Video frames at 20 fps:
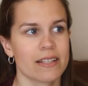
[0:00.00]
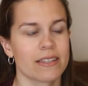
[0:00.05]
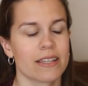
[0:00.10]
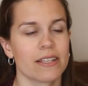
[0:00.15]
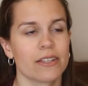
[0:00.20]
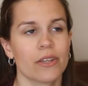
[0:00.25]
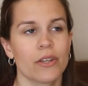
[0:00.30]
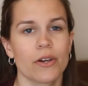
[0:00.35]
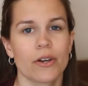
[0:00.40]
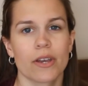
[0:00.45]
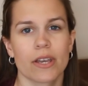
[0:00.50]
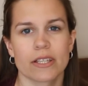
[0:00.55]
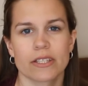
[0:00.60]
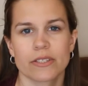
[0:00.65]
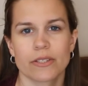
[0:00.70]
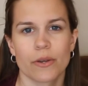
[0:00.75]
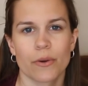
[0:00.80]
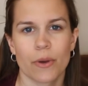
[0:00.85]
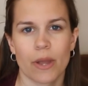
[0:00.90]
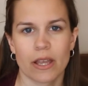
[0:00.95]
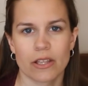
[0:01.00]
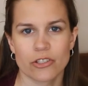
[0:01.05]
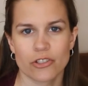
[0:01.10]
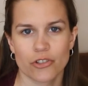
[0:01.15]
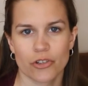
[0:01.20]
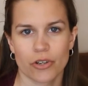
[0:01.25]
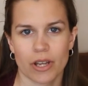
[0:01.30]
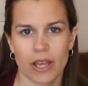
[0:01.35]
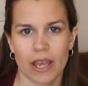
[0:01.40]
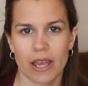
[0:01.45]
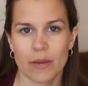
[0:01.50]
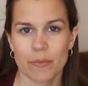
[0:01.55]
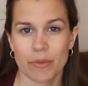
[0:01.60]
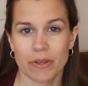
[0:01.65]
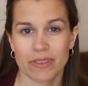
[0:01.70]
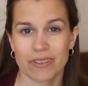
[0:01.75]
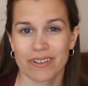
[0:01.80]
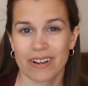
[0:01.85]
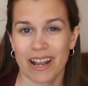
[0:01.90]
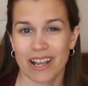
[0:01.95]
they look so intricate,
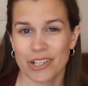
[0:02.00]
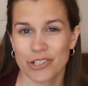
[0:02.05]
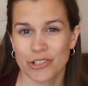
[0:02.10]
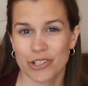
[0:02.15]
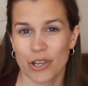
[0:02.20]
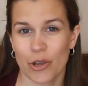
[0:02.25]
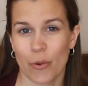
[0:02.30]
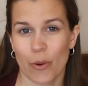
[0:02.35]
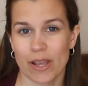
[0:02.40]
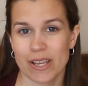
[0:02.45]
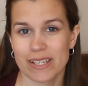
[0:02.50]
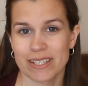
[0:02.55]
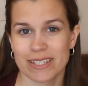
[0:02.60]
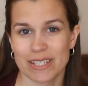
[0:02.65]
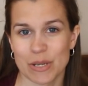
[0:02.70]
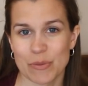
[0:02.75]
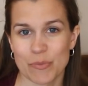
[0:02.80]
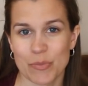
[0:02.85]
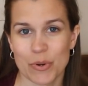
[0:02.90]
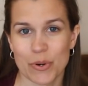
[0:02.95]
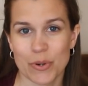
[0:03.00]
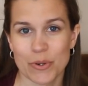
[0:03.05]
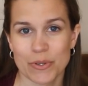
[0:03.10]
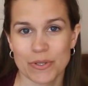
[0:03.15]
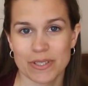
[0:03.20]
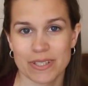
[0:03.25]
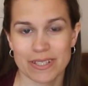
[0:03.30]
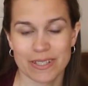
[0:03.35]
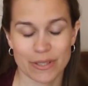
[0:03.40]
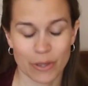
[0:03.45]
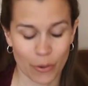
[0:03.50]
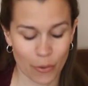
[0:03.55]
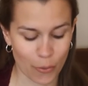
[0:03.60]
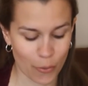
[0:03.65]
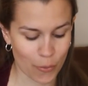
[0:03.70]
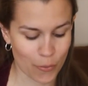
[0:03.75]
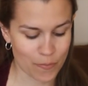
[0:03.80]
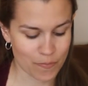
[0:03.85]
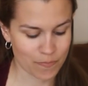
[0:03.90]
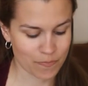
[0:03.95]
but they're actually quite simple.
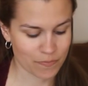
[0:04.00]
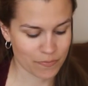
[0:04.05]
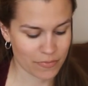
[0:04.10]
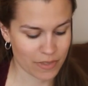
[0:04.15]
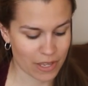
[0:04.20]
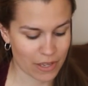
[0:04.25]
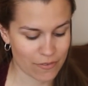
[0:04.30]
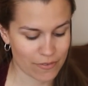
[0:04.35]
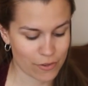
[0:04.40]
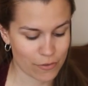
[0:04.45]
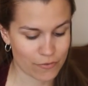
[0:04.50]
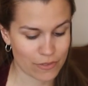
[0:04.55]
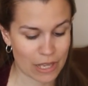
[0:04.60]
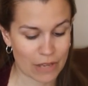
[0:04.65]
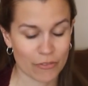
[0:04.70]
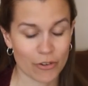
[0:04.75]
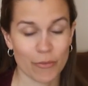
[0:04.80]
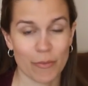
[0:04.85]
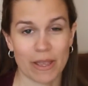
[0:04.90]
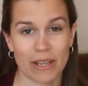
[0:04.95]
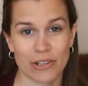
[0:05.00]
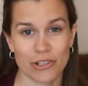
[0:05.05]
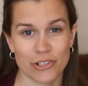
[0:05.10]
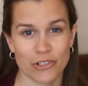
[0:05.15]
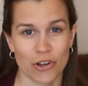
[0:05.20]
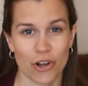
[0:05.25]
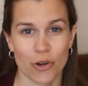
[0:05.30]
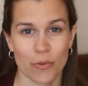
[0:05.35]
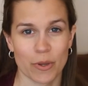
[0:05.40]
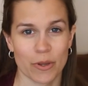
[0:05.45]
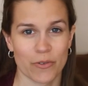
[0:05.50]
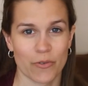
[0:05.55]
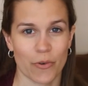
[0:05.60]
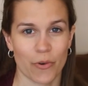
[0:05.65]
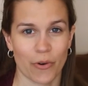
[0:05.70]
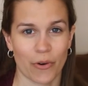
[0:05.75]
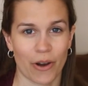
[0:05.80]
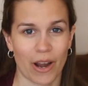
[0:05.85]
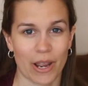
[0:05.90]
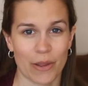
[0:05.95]
So if you've never made a shawl
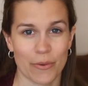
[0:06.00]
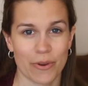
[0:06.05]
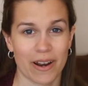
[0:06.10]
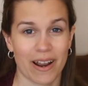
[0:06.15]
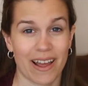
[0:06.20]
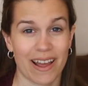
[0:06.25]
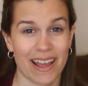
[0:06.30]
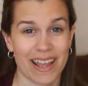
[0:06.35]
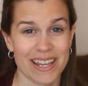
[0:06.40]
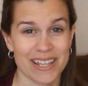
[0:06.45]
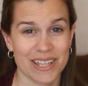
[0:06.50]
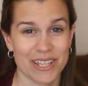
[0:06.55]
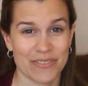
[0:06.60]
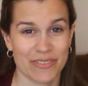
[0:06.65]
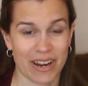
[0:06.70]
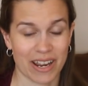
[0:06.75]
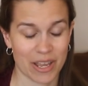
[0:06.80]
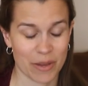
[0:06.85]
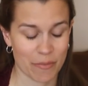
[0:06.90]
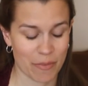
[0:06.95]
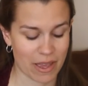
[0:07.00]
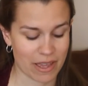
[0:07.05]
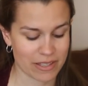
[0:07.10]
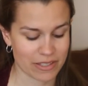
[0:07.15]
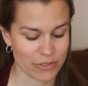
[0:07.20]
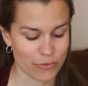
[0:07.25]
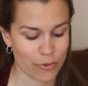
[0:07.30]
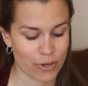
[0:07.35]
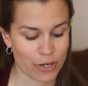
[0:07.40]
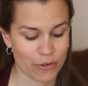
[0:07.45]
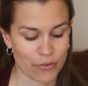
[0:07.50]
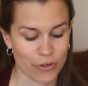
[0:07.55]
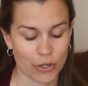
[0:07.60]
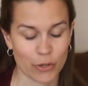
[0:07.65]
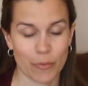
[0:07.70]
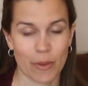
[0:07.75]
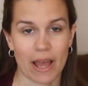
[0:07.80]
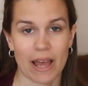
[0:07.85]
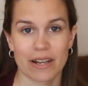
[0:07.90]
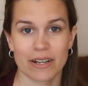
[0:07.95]
before, I would highly recommend one of
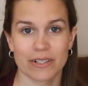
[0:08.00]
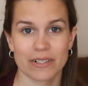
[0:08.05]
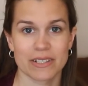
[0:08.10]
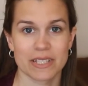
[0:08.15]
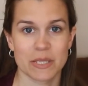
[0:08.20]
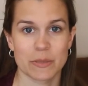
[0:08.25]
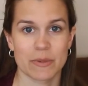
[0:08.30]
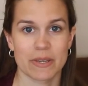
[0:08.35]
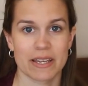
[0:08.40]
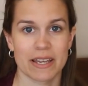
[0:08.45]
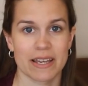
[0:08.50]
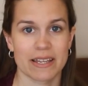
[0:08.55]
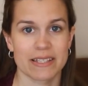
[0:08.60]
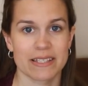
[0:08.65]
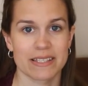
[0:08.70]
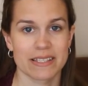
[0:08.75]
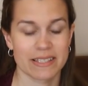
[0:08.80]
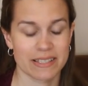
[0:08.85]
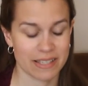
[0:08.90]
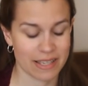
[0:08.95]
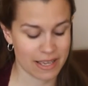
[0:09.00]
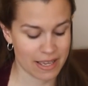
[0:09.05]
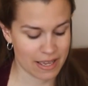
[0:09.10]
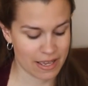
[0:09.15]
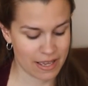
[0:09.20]
her patterns because